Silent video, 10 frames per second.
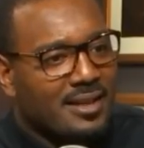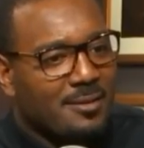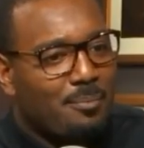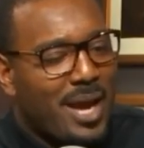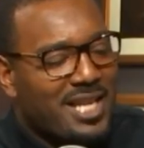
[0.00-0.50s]

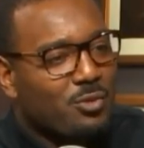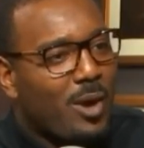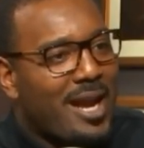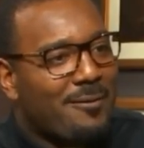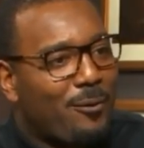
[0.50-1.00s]
The best
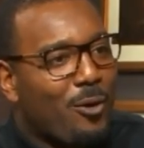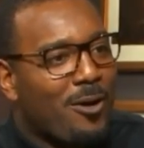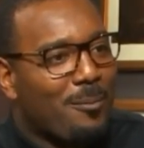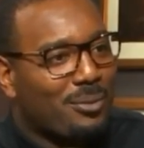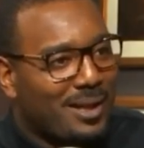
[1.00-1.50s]
way
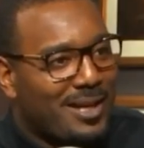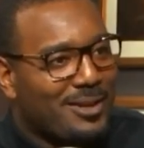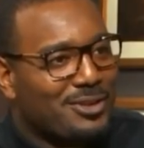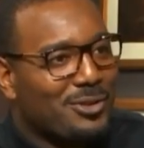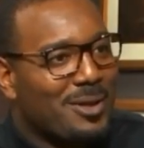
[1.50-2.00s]
for a
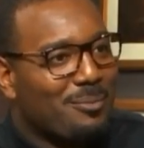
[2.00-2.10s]
player to